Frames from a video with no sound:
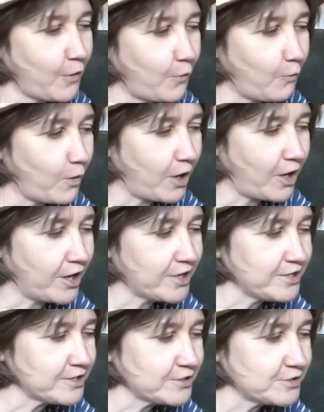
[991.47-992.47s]

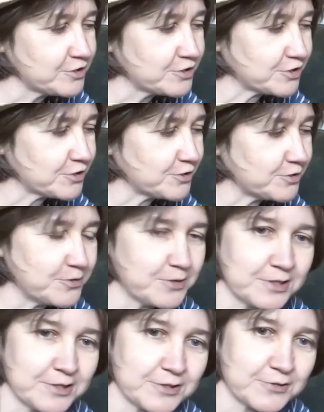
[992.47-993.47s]
One,
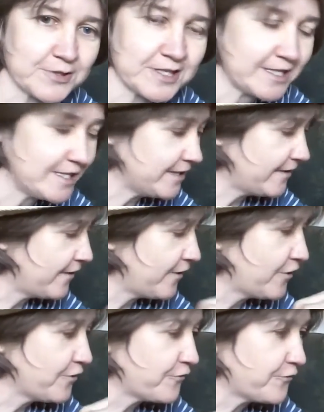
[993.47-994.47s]
two, three,
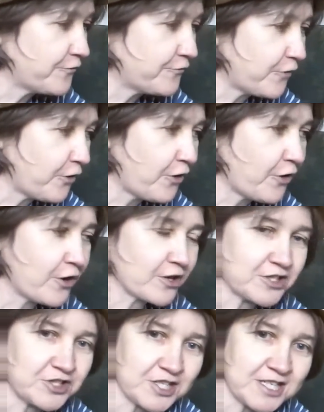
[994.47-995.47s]

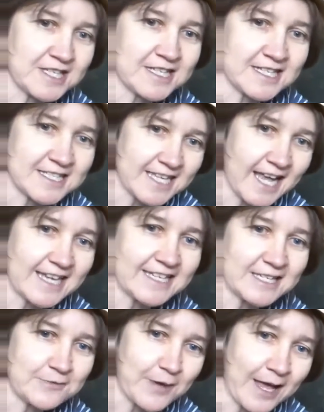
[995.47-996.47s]
four cheeky
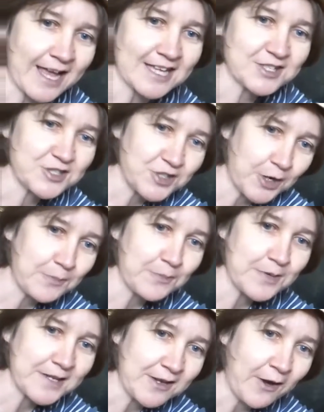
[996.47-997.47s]
teddy bears
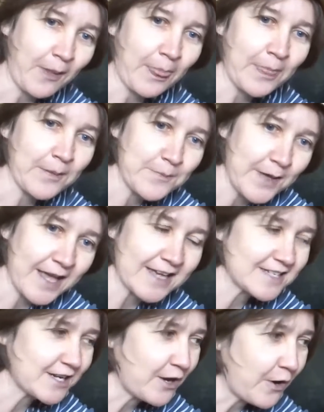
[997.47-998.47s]
jumping on the
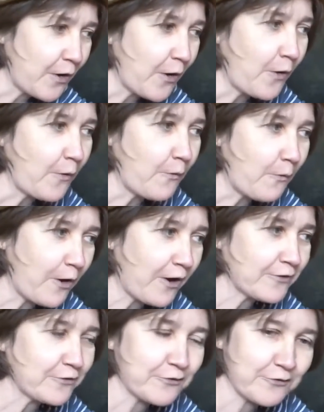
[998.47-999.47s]
bed.
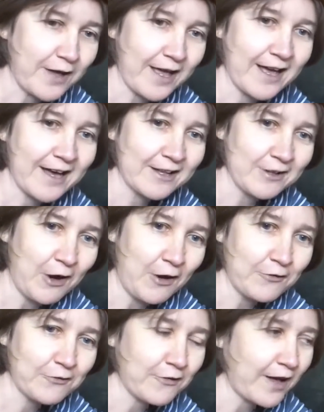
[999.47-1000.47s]
One fell
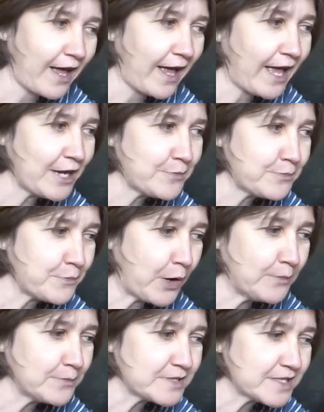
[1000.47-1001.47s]
off and
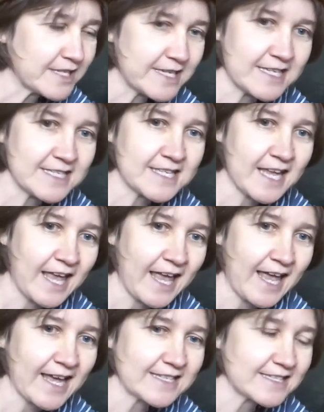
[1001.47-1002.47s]
bumped his
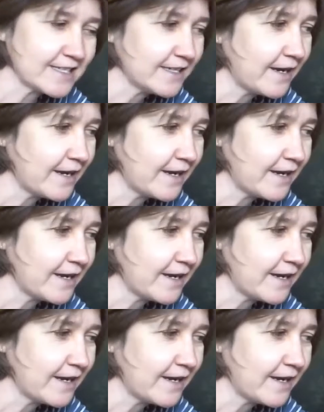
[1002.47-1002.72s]
head.